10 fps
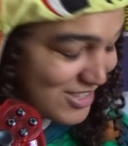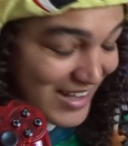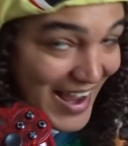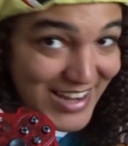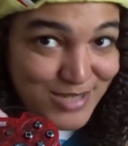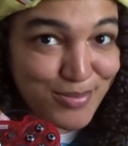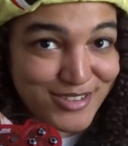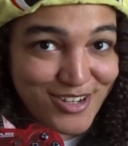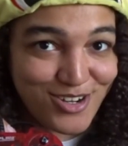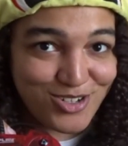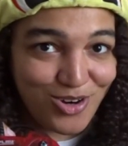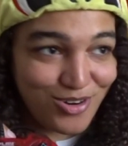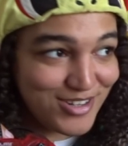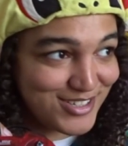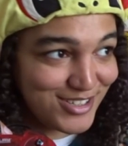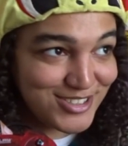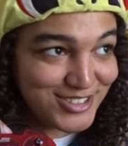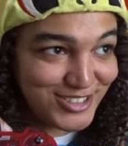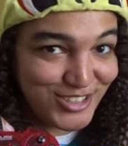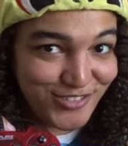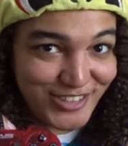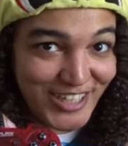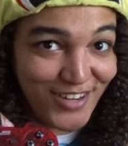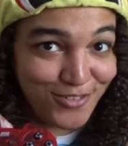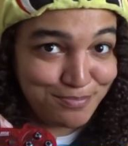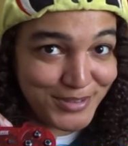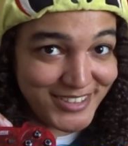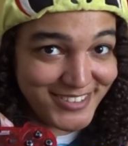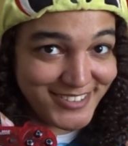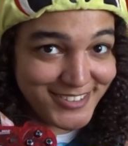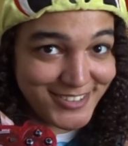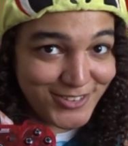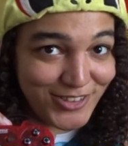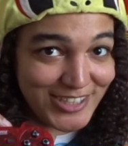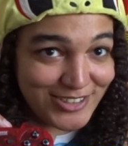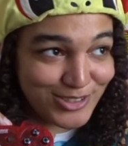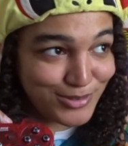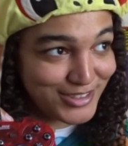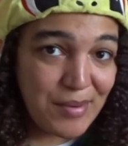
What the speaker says: the Xbox controllers doesn't even have a button on the triggers.